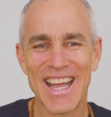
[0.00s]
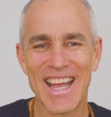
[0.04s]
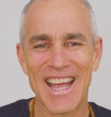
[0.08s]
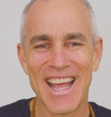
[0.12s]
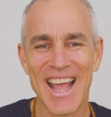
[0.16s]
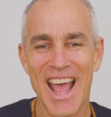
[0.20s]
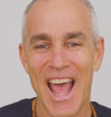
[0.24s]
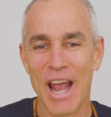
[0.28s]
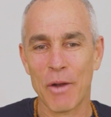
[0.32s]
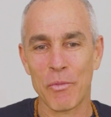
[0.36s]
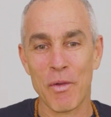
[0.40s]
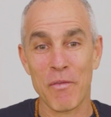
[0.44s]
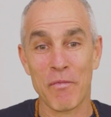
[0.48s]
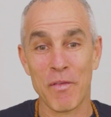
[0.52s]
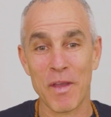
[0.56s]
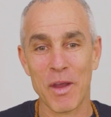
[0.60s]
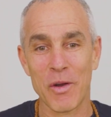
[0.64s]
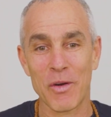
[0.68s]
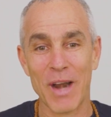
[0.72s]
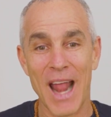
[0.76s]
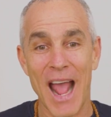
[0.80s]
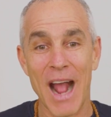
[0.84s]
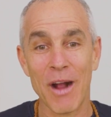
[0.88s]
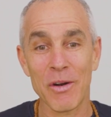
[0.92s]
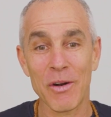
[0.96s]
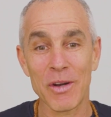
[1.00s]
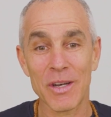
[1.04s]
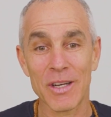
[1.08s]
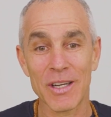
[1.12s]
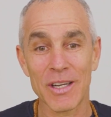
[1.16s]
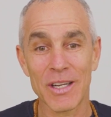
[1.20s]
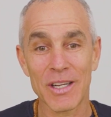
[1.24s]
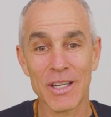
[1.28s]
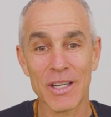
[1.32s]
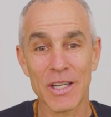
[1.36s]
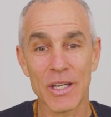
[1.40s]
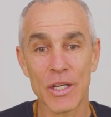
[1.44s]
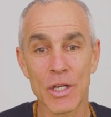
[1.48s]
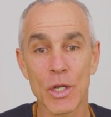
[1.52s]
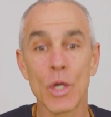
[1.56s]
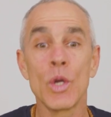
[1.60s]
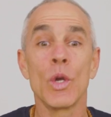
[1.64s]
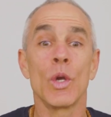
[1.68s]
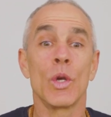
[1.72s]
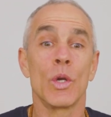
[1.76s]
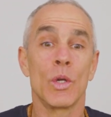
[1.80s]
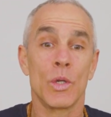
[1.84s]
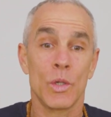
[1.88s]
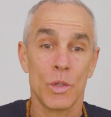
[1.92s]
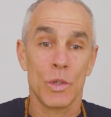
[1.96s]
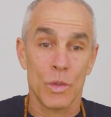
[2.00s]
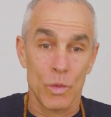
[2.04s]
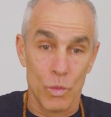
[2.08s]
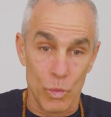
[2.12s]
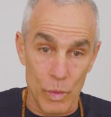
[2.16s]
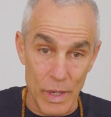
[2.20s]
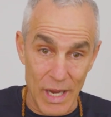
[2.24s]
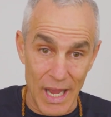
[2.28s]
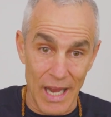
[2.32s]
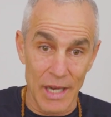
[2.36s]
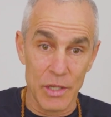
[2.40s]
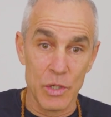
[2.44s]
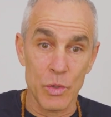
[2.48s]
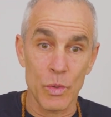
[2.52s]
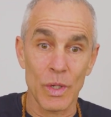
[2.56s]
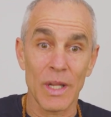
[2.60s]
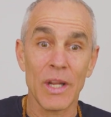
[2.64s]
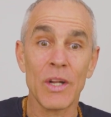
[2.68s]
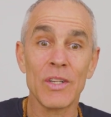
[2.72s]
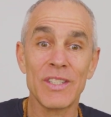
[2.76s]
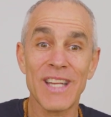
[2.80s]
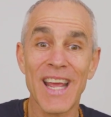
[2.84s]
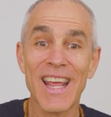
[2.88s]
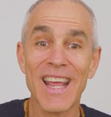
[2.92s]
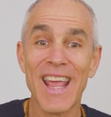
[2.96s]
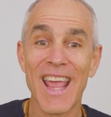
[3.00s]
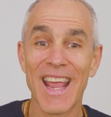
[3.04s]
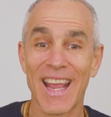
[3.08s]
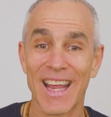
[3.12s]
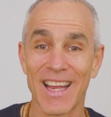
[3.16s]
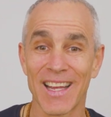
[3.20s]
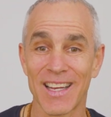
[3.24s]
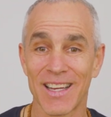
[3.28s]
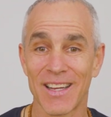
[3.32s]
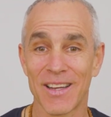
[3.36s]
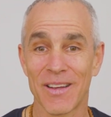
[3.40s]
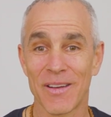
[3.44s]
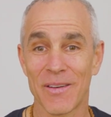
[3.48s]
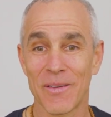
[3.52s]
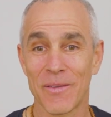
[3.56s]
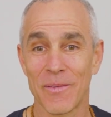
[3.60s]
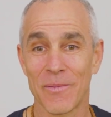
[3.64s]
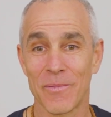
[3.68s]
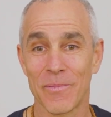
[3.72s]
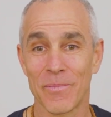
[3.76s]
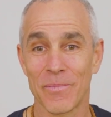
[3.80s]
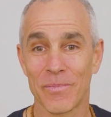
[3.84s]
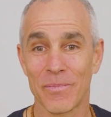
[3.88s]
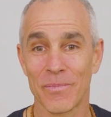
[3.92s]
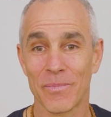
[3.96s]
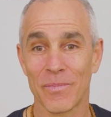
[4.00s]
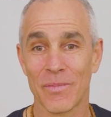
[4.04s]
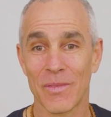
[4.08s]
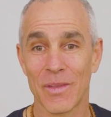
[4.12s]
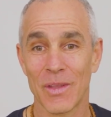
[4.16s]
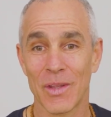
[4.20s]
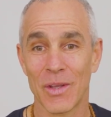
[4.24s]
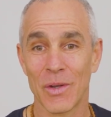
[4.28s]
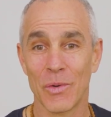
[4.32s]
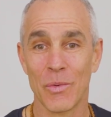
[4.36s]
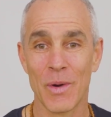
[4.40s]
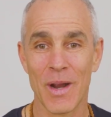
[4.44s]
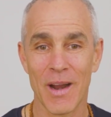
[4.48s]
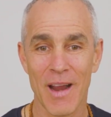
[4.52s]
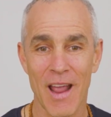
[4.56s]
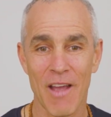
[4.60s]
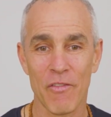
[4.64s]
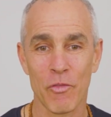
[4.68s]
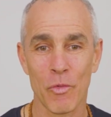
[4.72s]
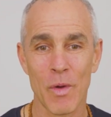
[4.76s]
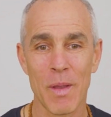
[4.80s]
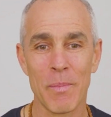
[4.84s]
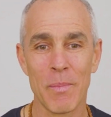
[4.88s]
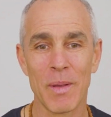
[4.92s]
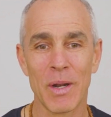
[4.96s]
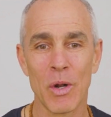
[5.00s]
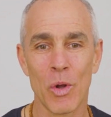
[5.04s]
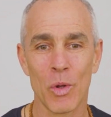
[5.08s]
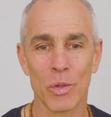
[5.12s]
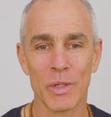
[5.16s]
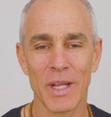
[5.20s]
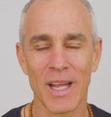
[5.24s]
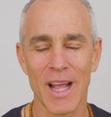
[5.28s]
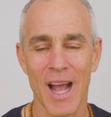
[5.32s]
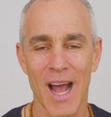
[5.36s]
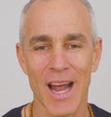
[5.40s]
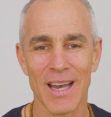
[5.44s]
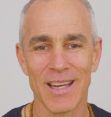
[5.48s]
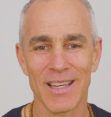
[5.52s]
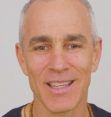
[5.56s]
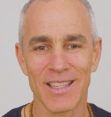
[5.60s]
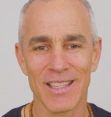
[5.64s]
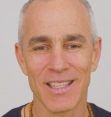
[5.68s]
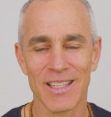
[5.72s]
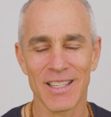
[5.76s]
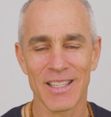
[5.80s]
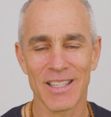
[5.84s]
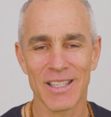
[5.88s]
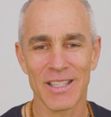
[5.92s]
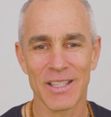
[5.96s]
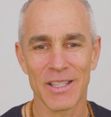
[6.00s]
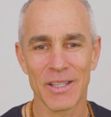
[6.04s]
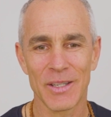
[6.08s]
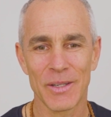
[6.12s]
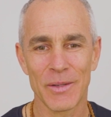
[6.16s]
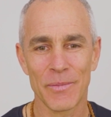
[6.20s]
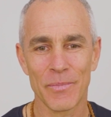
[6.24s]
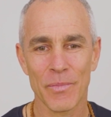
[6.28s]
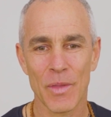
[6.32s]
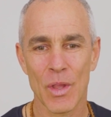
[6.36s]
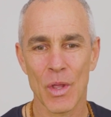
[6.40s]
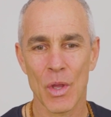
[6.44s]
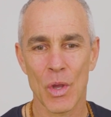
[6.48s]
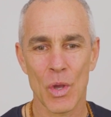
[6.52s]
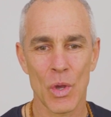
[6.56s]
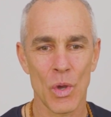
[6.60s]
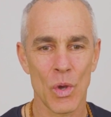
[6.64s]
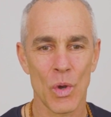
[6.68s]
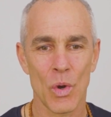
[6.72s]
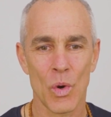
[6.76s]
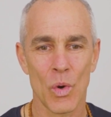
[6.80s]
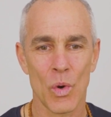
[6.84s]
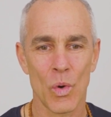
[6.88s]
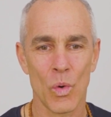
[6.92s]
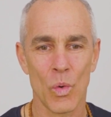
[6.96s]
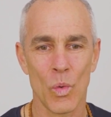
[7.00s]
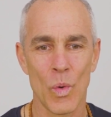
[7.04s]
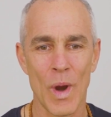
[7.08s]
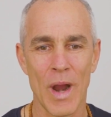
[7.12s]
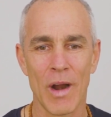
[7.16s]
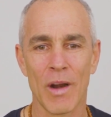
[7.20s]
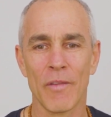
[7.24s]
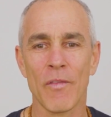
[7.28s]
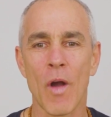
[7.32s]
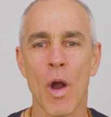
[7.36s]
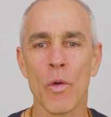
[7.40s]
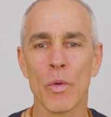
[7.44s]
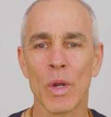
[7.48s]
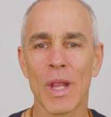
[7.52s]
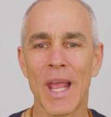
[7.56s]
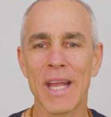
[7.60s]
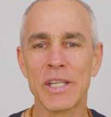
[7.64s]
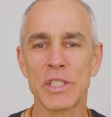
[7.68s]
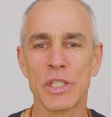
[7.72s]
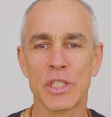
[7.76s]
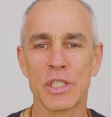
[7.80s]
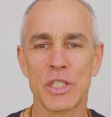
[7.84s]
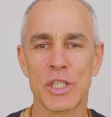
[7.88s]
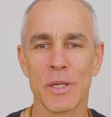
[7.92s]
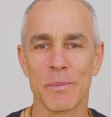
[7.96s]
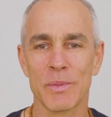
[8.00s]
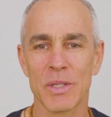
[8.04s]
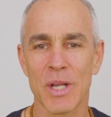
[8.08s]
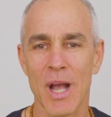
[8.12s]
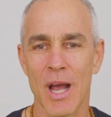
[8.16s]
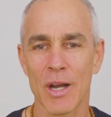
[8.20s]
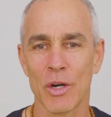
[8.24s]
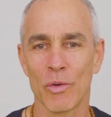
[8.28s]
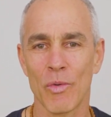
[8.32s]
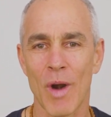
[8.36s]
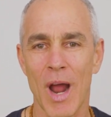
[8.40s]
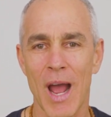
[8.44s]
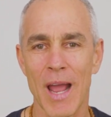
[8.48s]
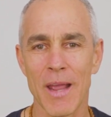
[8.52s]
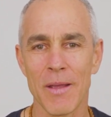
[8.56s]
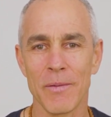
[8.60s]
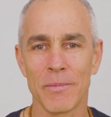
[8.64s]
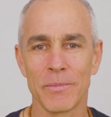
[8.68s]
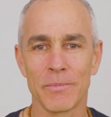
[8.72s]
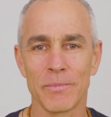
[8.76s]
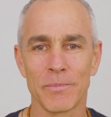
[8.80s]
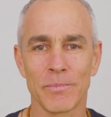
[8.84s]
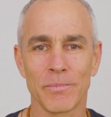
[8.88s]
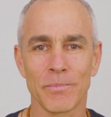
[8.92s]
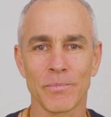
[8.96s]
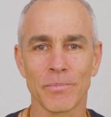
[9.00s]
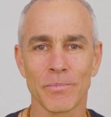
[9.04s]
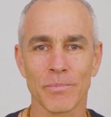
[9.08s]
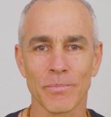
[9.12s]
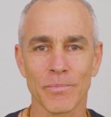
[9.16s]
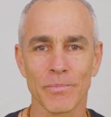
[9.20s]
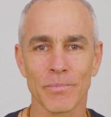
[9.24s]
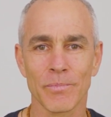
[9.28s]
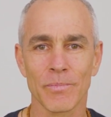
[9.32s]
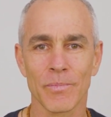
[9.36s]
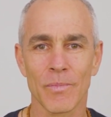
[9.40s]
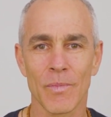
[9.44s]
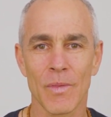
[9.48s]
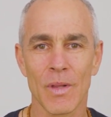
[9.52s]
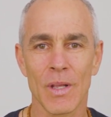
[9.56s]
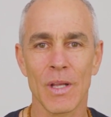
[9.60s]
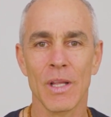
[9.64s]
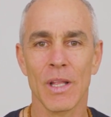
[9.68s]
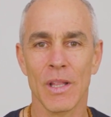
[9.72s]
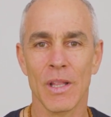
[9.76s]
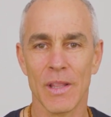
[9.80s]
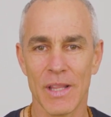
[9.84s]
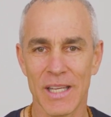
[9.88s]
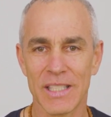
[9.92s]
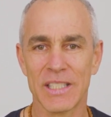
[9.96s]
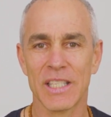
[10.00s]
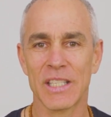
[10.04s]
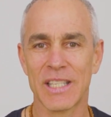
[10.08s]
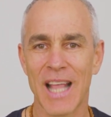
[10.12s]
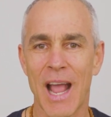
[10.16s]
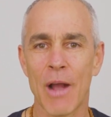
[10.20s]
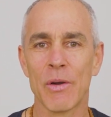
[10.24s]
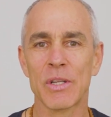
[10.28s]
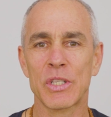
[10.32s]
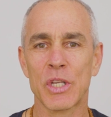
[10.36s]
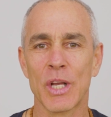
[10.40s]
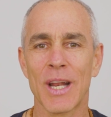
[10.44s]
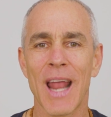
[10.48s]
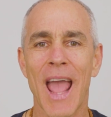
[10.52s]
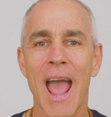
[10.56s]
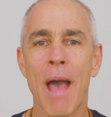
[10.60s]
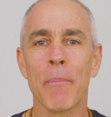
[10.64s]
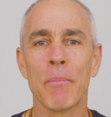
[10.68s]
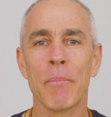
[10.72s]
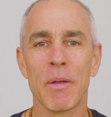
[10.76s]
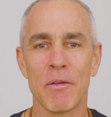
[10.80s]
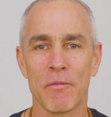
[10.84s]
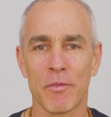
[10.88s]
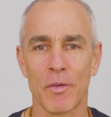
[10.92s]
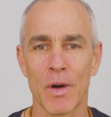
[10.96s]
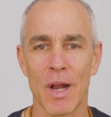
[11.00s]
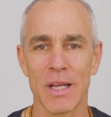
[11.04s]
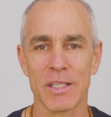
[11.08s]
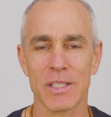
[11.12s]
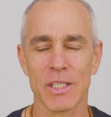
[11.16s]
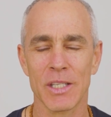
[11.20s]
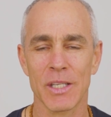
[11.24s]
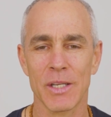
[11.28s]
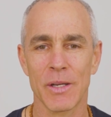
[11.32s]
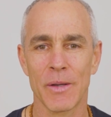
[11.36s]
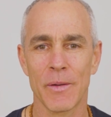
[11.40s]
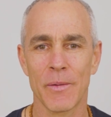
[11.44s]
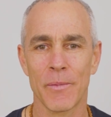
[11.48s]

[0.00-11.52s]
How do we figure it out? We got to do a little digging. Where have we been holding on? Where have our relationships gone awry? This is how it's going to happen for us.